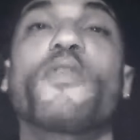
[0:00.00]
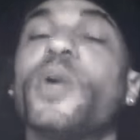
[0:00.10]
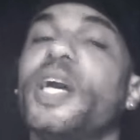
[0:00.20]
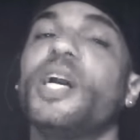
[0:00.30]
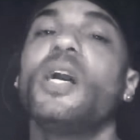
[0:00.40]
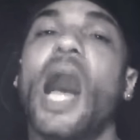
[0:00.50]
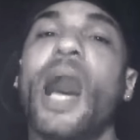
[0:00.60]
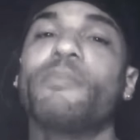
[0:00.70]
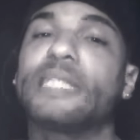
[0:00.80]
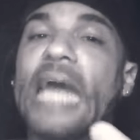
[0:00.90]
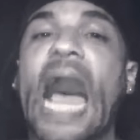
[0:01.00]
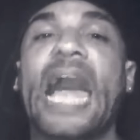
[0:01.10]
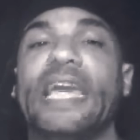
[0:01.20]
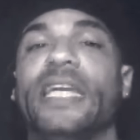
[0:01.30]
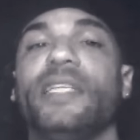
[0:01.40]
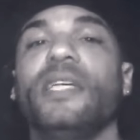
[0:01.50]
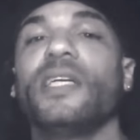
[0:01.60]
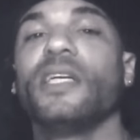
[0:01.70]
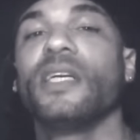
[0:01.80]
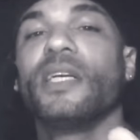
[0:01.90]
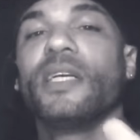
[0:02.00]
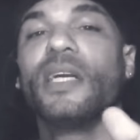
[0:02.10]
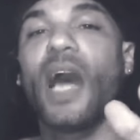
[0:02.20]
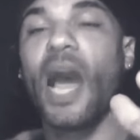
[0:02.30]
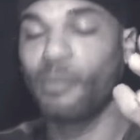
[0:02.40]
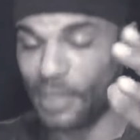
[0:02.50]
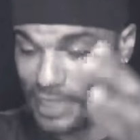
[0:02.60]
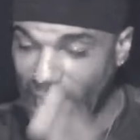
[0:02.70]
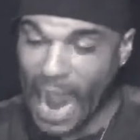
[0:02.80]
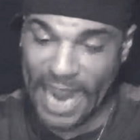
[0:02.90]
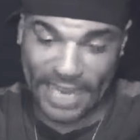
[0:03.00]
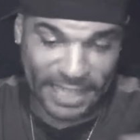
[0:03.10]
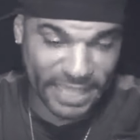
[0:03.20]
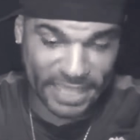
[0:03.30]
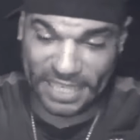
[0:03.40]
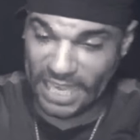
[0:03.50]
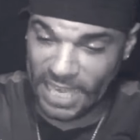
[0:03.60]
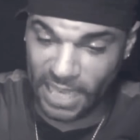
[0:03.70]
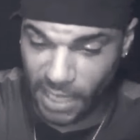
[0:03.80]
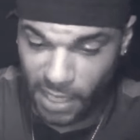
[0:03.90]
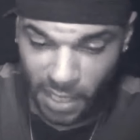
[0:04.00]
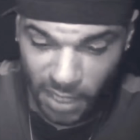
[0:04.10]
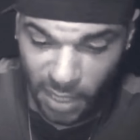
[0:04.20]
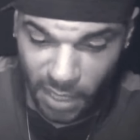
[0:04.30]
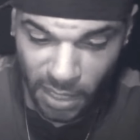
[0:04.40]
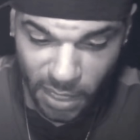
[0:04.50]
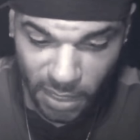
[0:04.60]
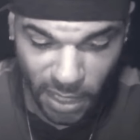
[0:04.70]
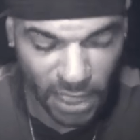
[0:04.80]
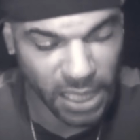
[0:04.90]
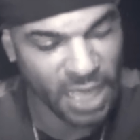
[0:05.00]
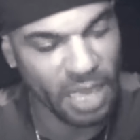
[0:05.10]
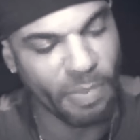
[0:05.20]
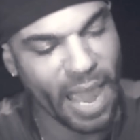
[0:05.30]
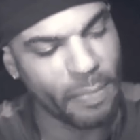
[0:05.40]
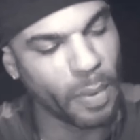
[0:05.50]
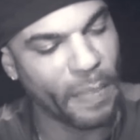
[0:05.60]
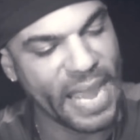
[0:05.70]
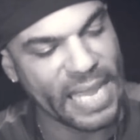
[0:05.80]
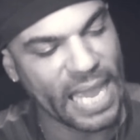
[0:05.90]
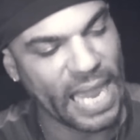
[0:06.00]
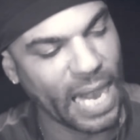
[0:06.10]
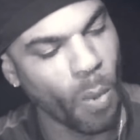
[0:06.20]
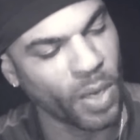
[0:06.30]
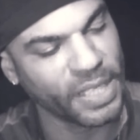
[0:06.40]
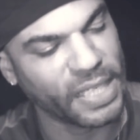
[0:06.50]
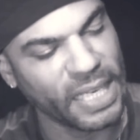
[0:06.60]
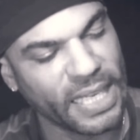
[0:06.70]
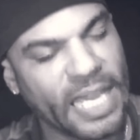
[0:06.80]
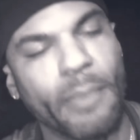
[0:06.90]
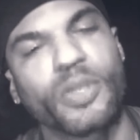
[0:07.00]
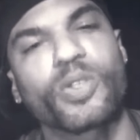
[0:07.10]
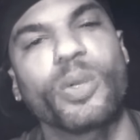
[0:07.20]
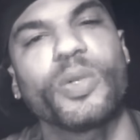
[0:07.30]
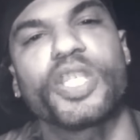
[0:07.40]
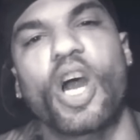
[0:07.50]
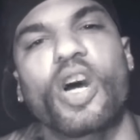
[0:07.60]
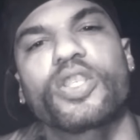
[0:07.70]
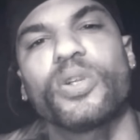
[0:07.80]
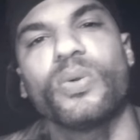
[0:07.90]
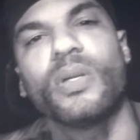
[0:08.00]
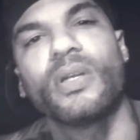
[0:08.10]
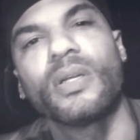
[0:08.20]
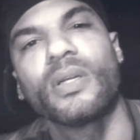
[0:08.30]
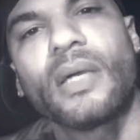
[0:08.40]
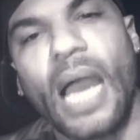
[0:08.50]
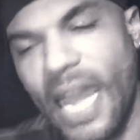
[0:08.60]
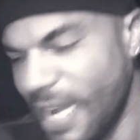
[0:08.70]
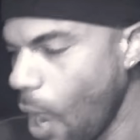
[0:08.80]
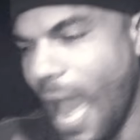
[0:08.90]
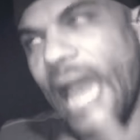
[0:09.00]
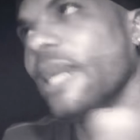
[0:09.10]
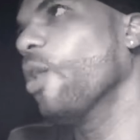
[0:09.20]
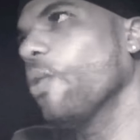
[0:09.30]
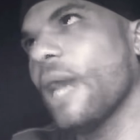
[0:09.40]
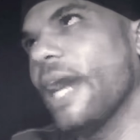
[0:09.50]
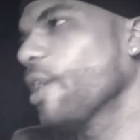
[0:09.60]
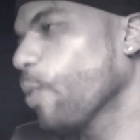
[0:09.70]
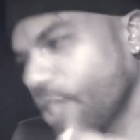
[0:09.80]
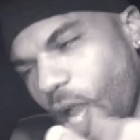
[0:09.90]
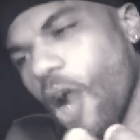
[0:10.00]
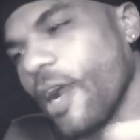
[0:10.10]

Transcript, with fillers: for real, I'm dying. I'm dying to see the Qleen Paper bankhead. I want to see the chemistry with y'all too. I know, I know, I know what y'all